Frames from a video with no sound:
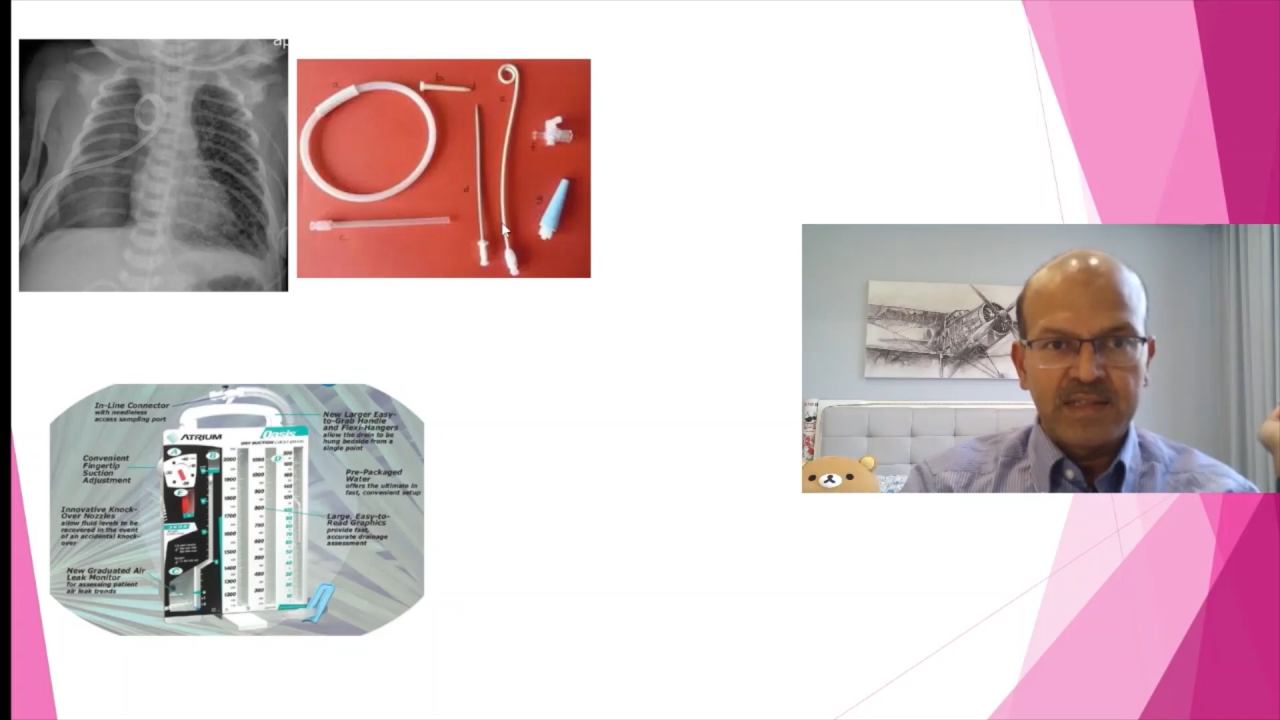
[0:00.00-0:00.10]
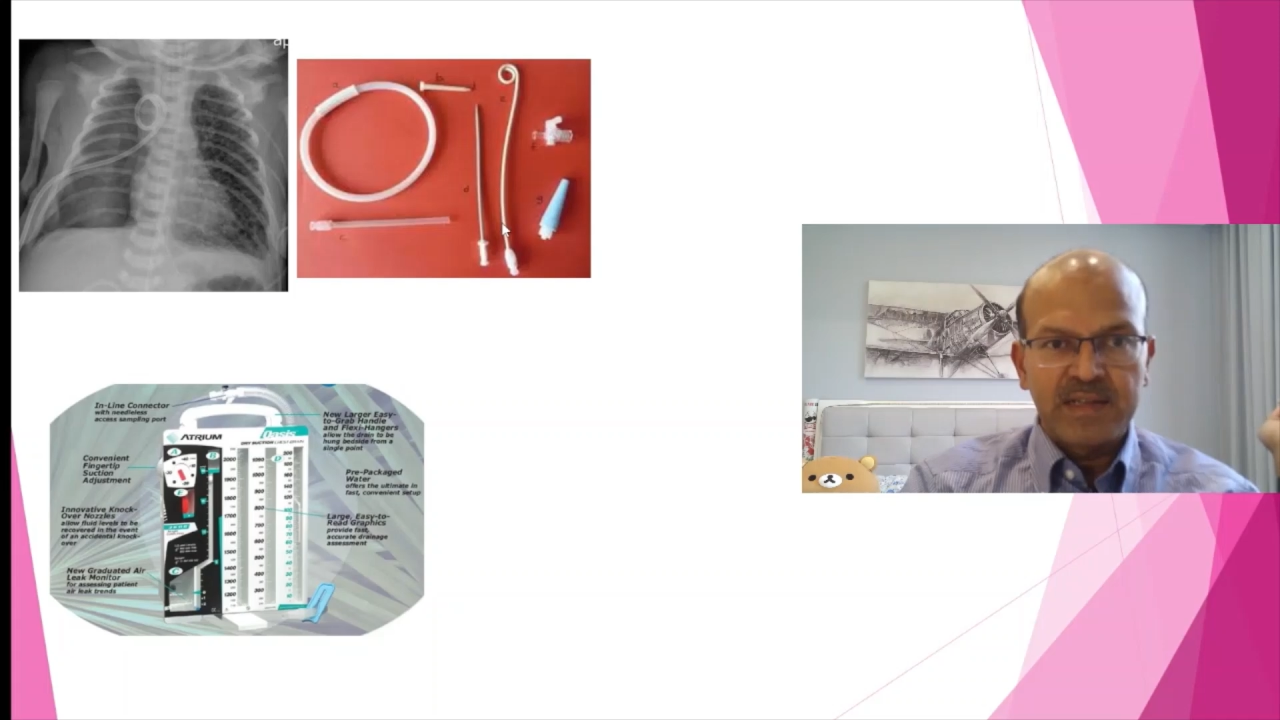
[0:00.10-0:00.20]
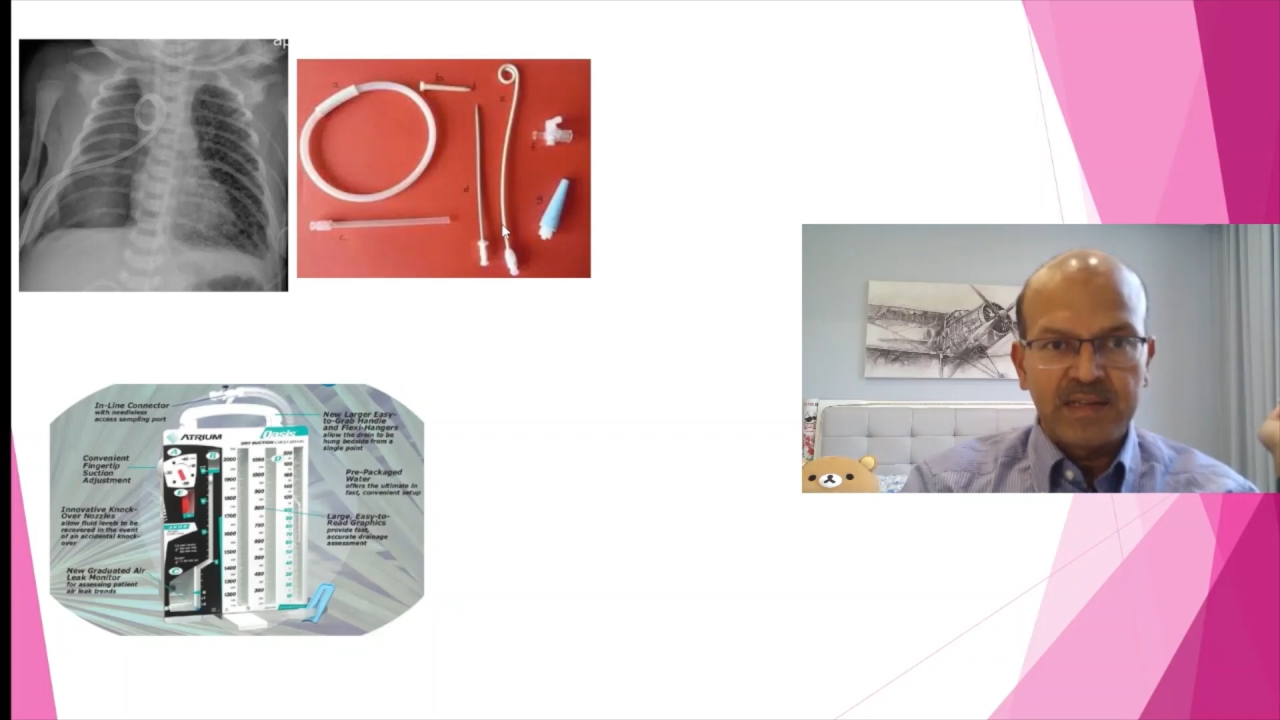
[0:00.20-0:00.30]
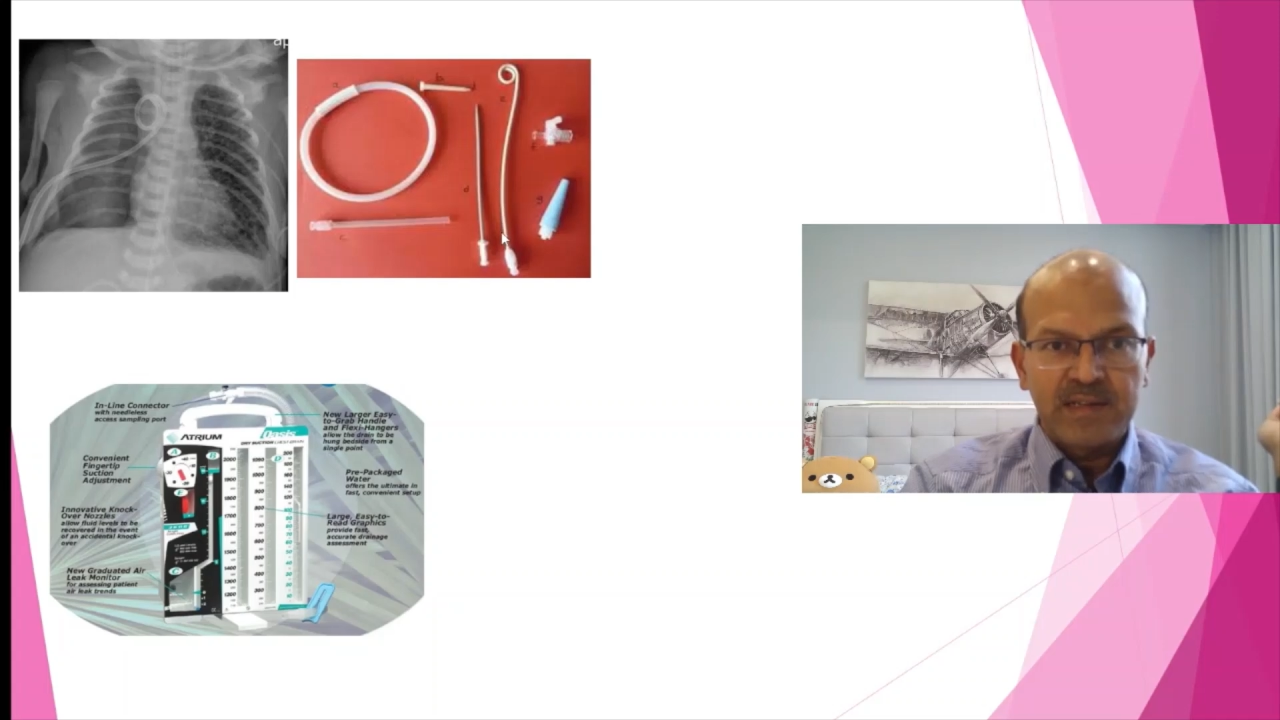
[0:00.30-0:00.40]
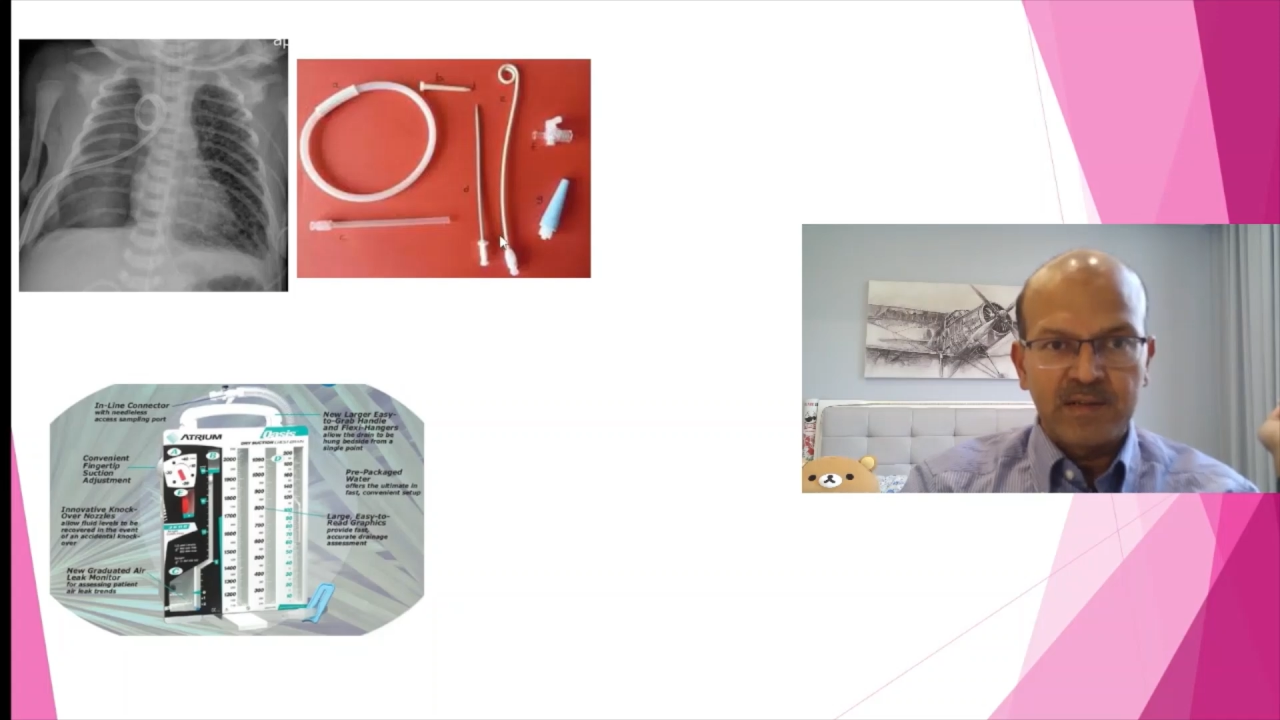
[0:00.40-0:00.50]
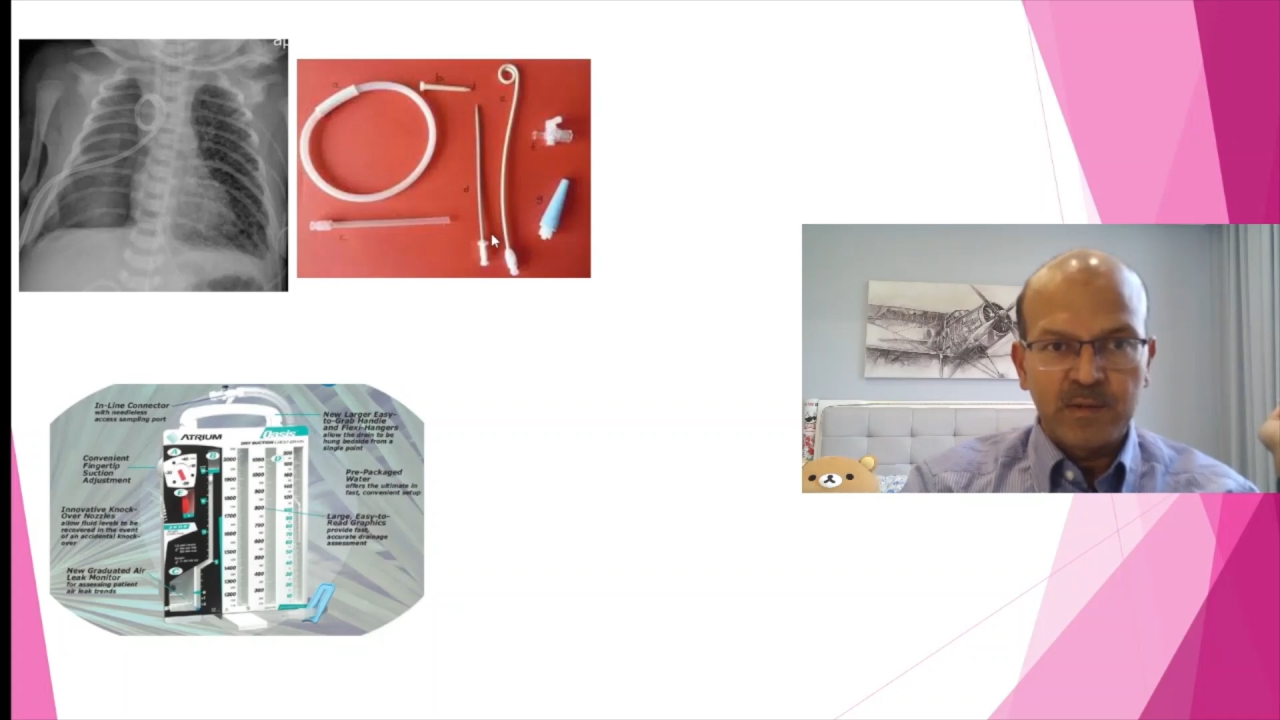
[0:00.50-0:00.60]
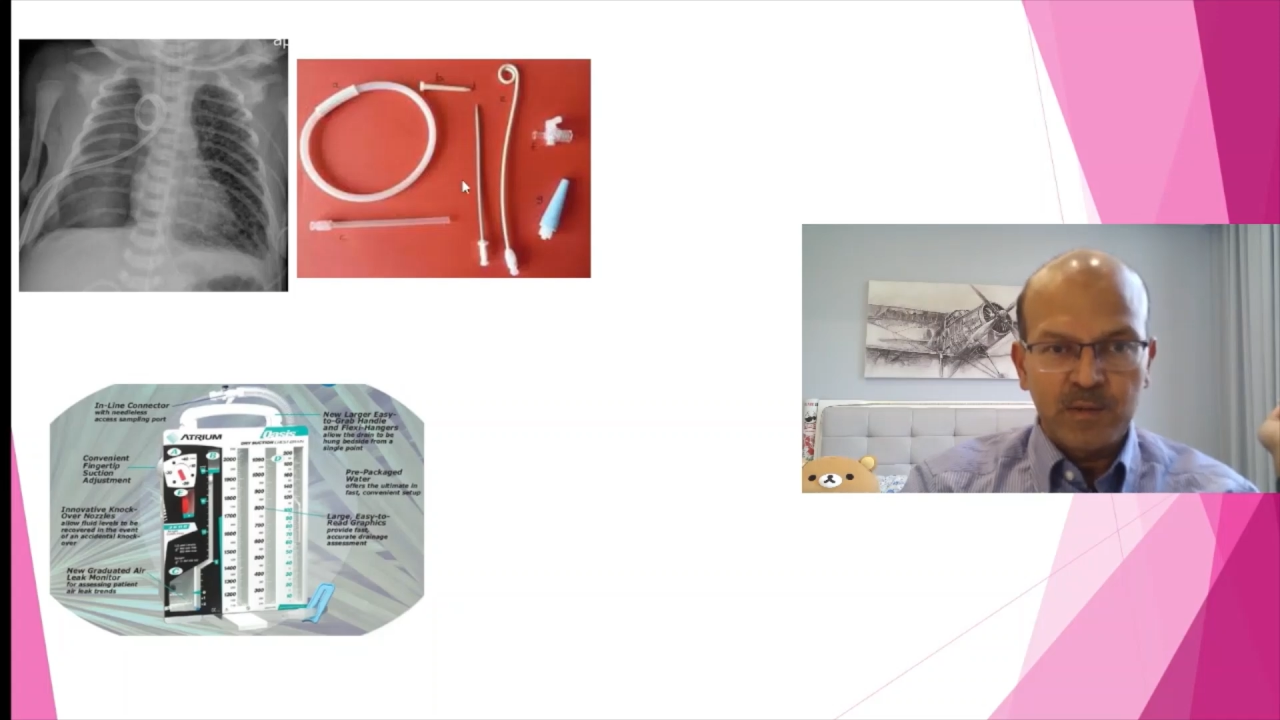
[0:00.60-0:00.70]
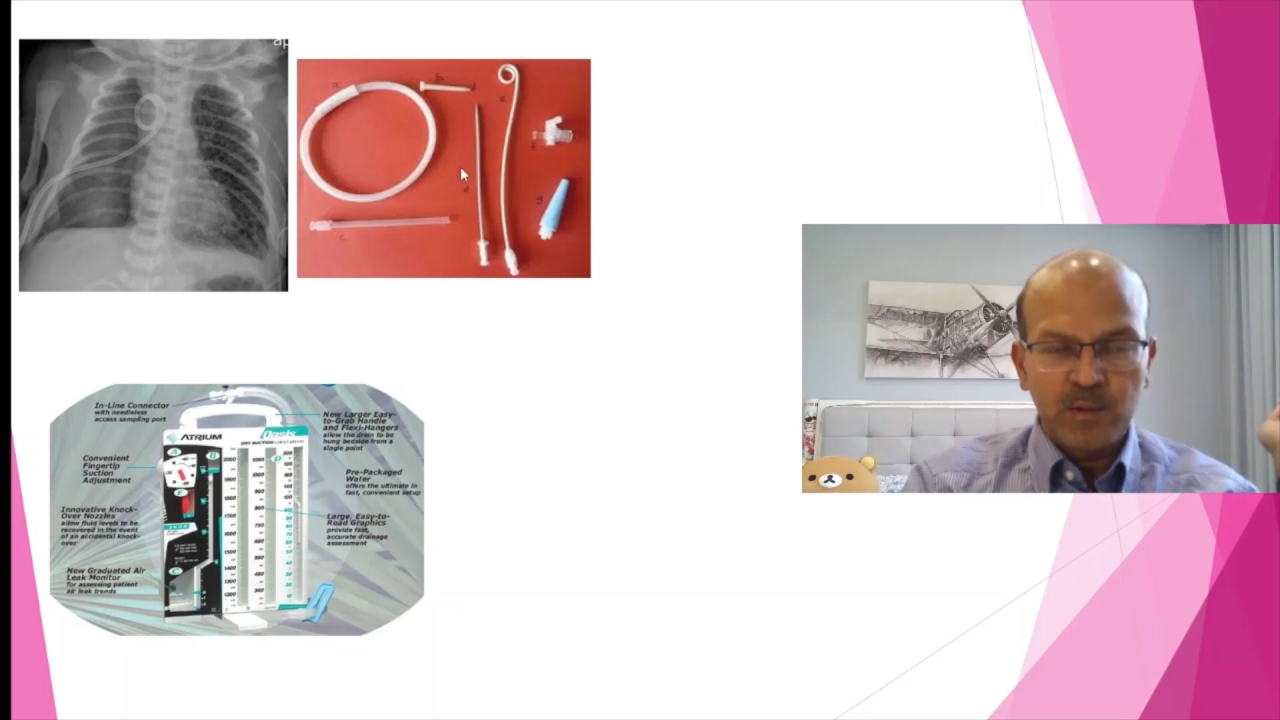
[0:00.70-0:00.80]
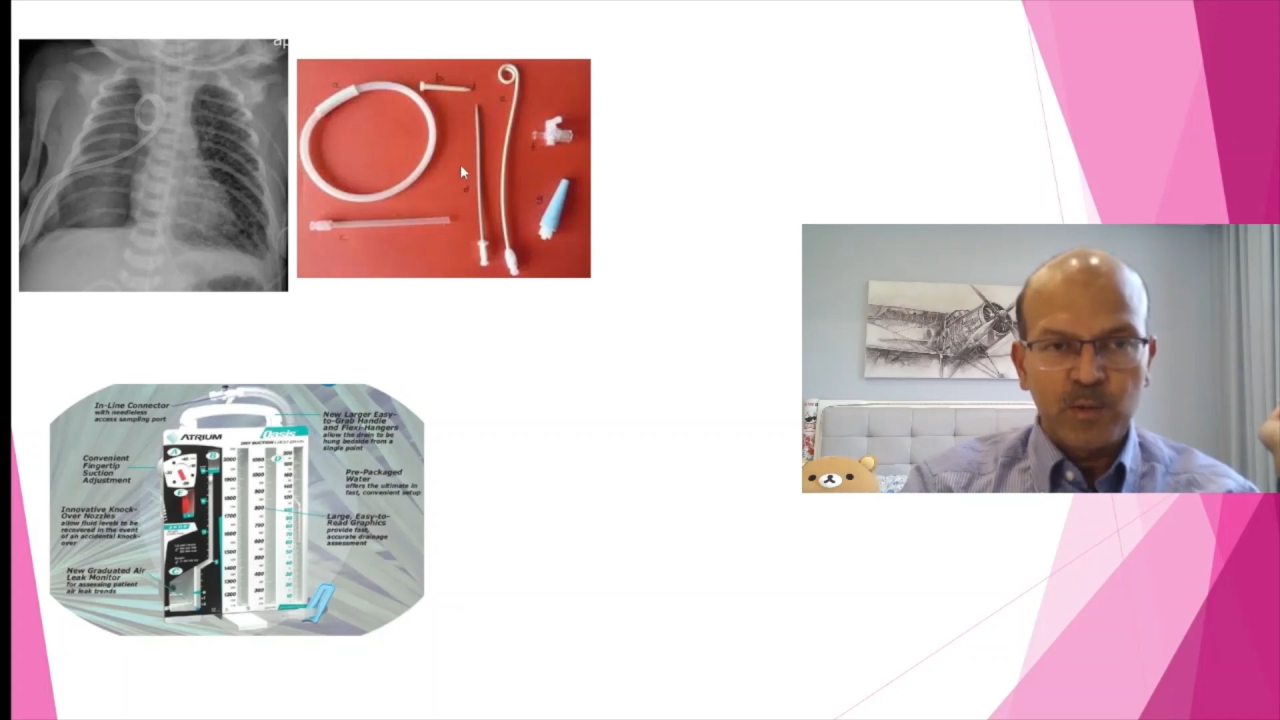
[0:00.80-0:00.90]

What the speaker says: then